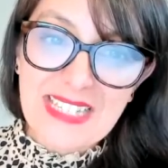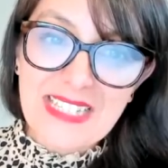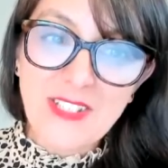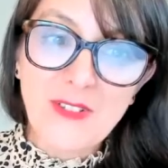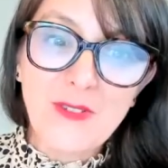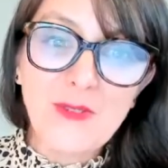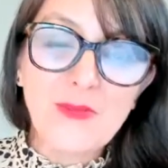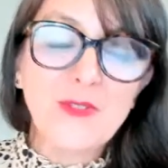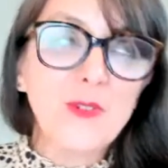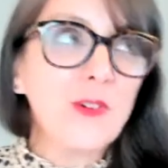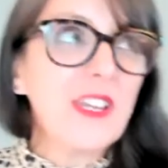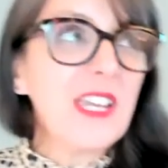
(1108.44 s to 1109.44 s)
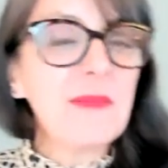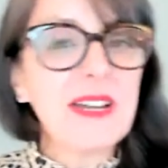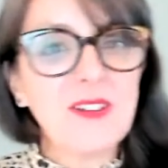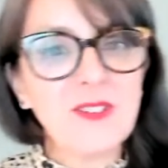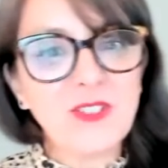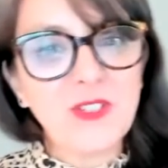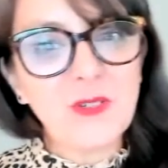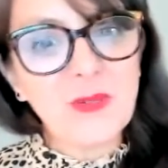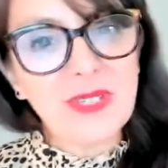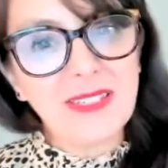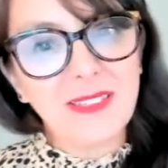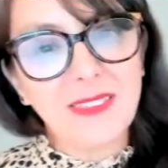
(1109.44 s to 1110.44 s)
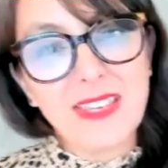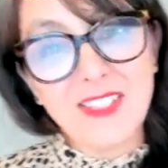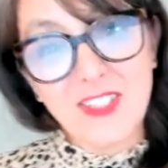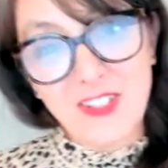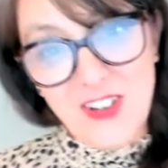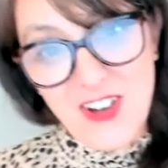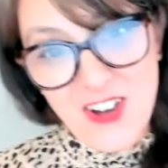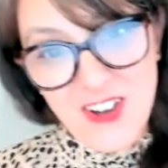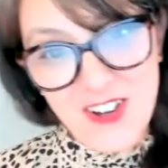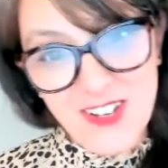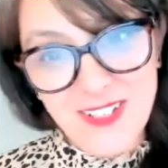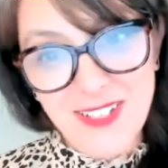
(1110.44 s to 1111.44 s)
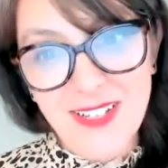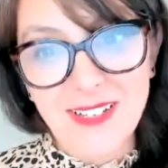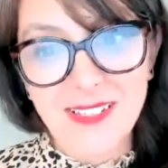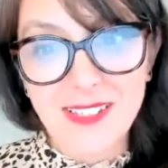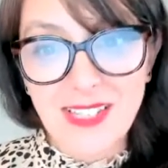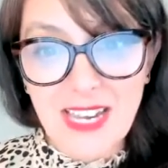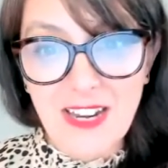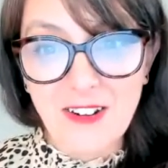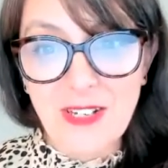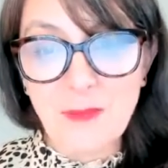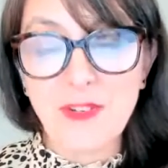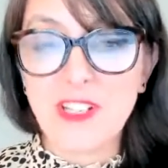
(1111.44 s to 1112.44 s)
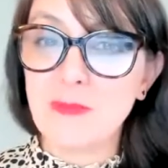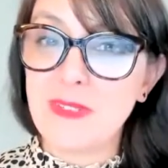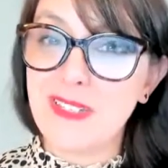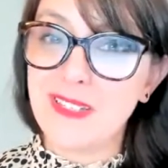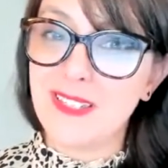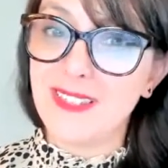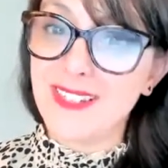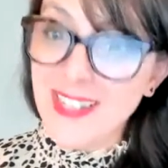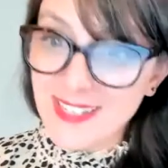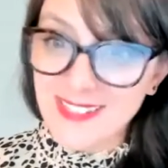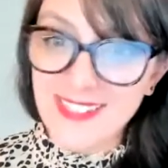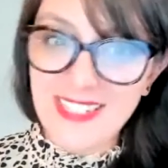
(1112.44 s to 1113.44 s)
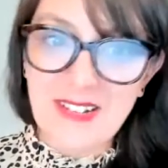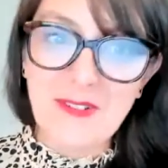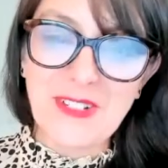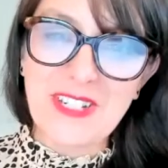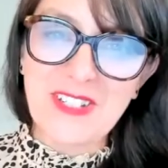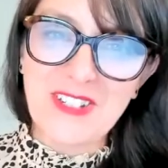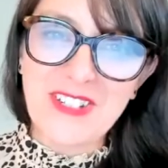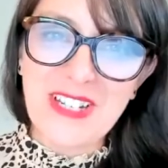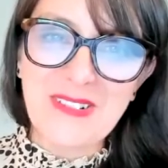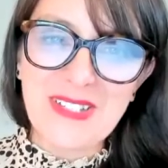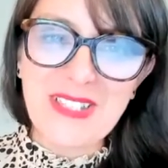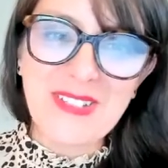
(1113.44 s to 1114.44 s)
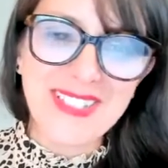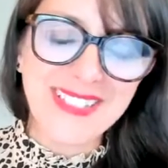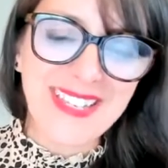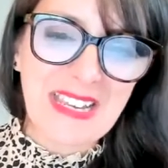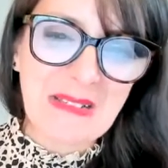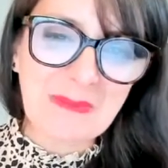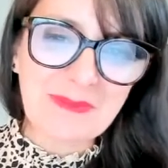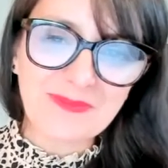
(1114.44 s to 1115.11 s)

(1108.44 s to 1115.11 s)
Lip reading: So talking about doing things that are hard and scary brings me to the next thing I wanted to share with you today.